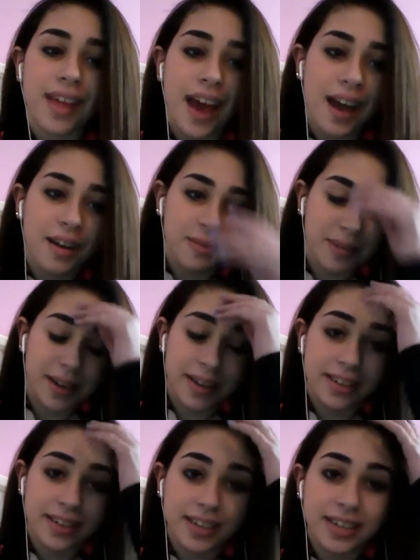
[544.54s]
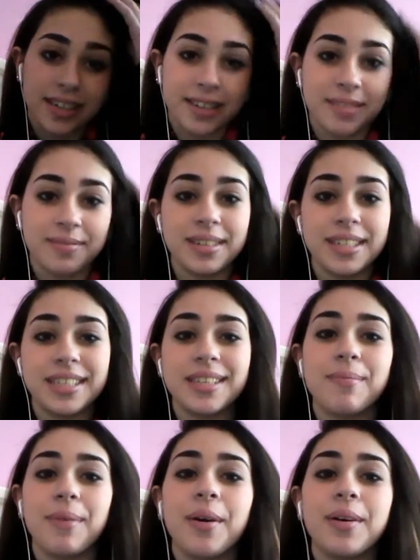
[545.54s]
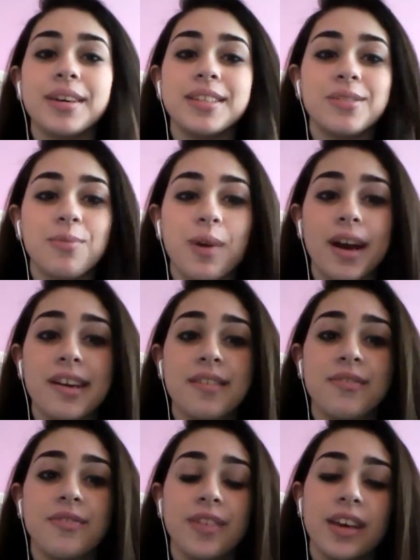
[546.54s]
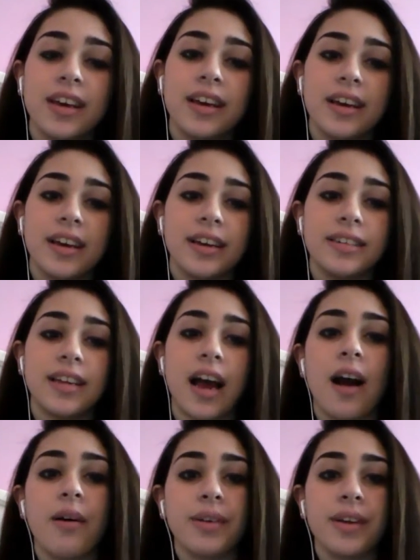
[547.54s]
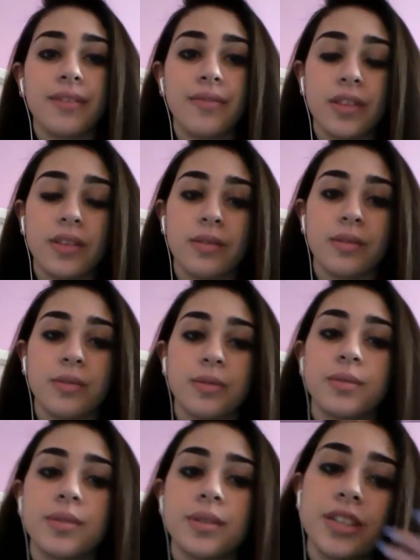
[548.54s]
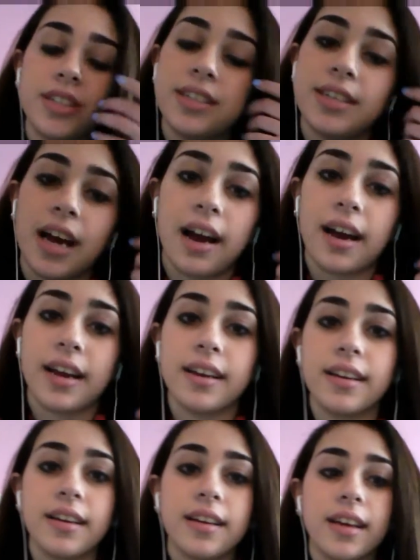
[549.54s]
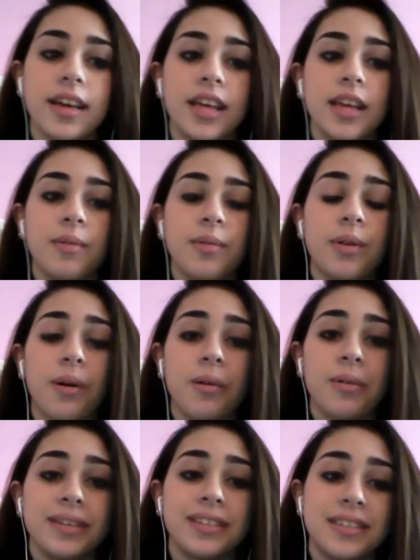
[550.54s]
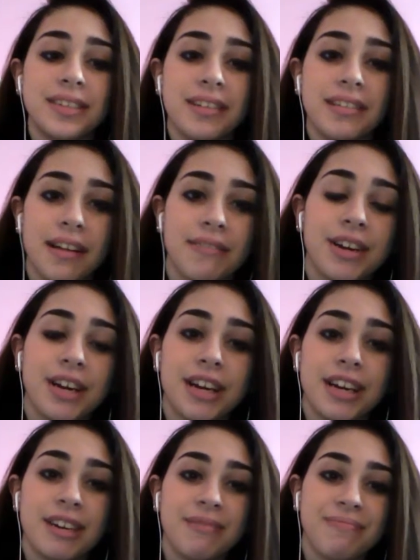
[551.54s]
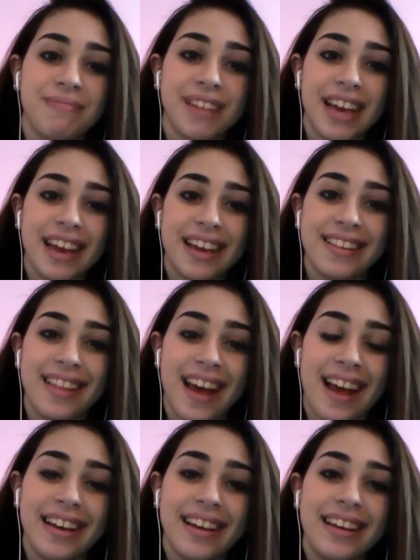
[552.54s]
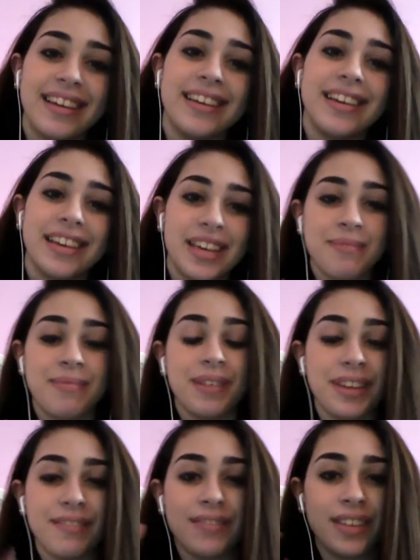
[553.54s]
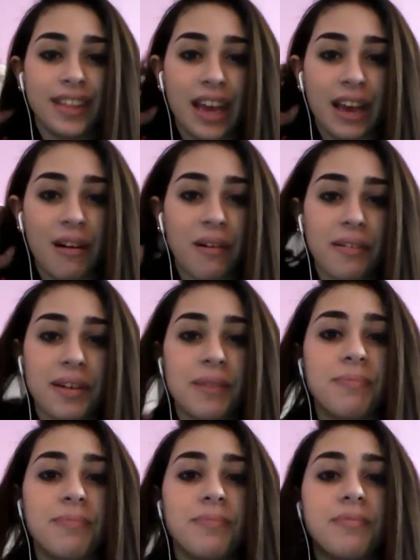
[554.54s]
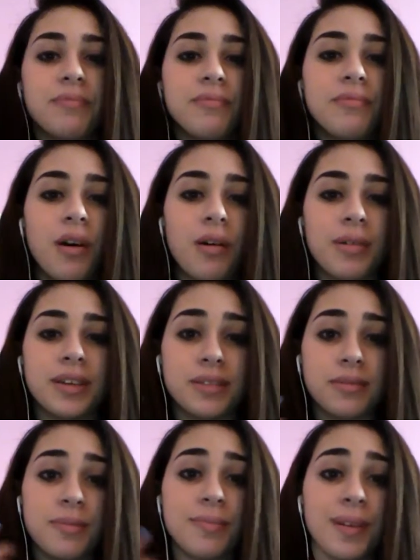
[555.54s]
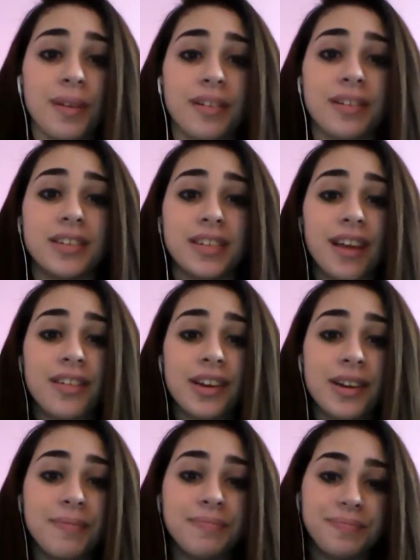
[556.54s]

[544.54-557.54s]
that one was about his wife and how even though she died, he would always still love her and that he believed that they always always would belong together.